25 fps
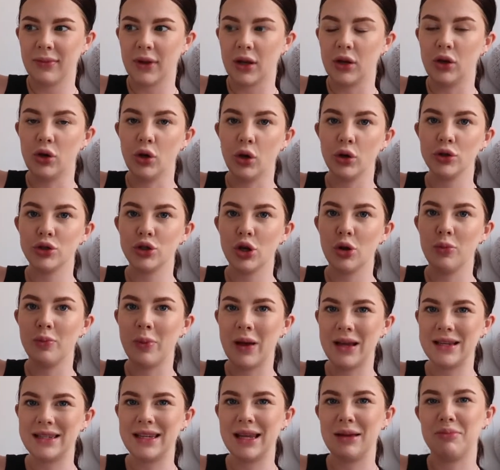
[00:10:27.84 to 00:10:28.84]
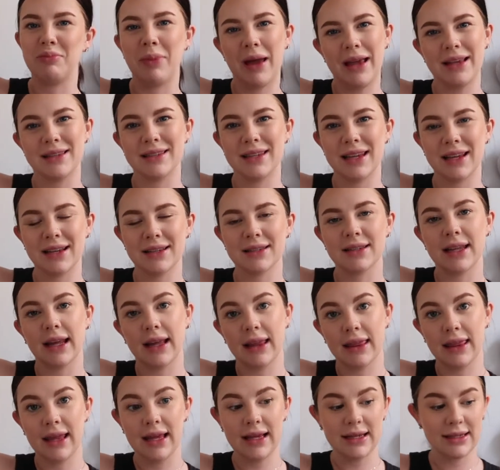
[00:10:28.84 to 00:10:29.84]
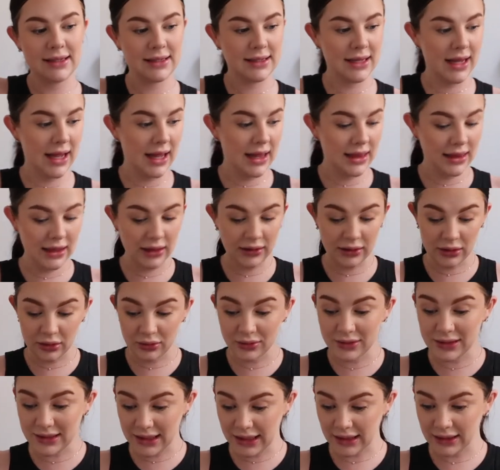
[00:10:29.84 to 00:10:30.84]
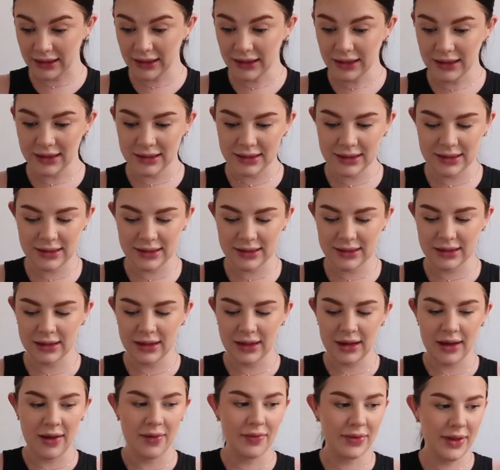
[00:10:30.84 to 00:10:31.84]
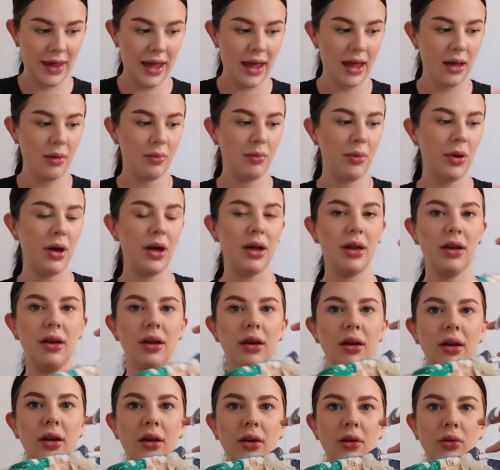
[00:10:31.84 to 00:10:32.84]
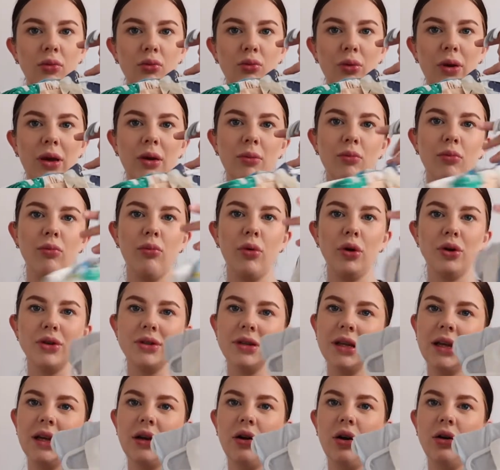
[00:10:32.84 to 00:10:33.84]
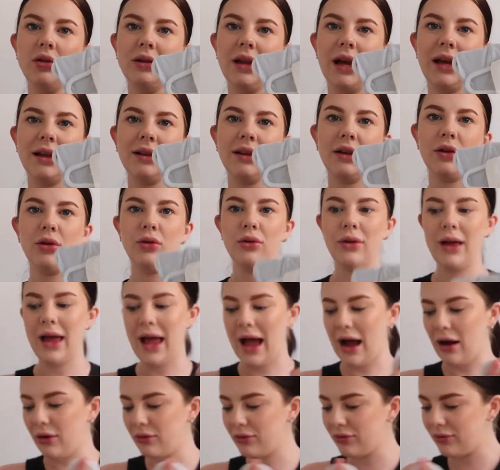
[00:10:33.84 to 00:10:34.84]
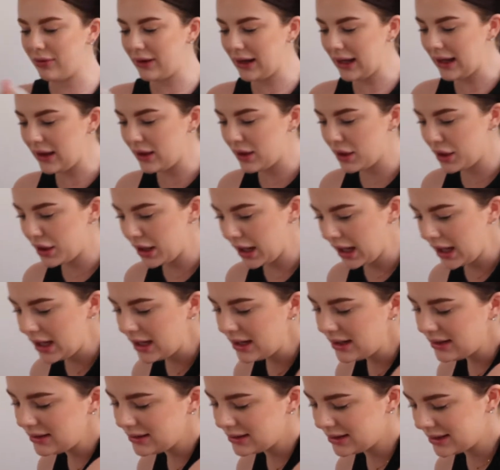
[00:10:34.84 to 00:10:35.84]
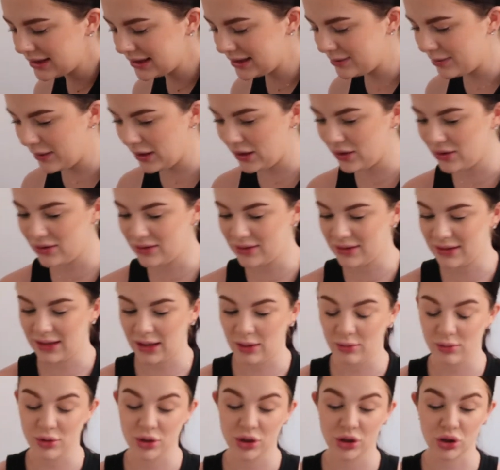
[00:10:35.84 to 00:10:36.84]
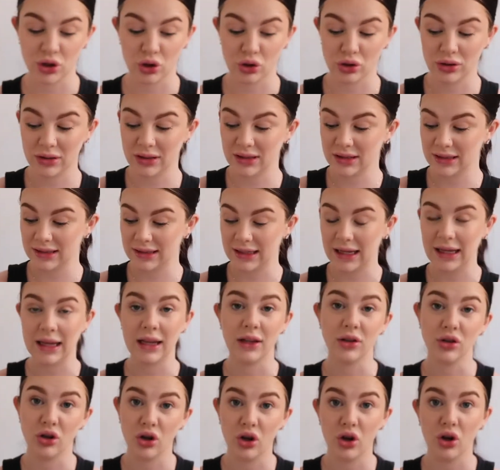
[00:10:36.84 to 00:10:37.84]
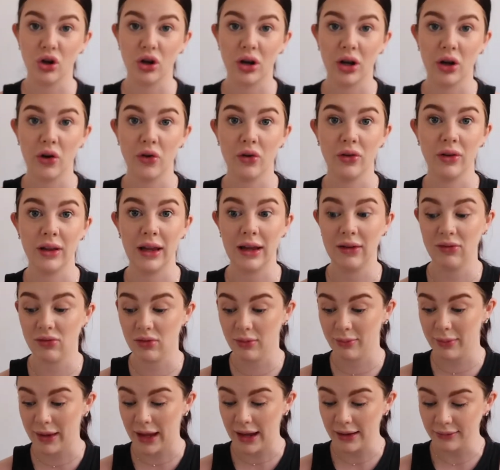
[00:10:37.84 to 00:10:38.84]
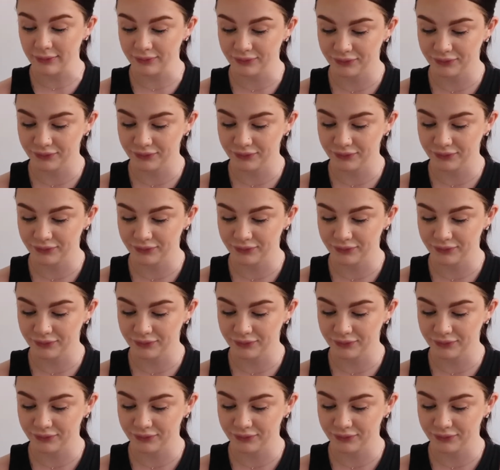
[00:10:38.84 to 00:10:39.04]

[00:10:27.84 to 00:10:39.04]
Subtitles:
not so basics like this and the little singlets there, but we mostly got like little outfitty things just because they were so stinking cute. I couldn't leave them there.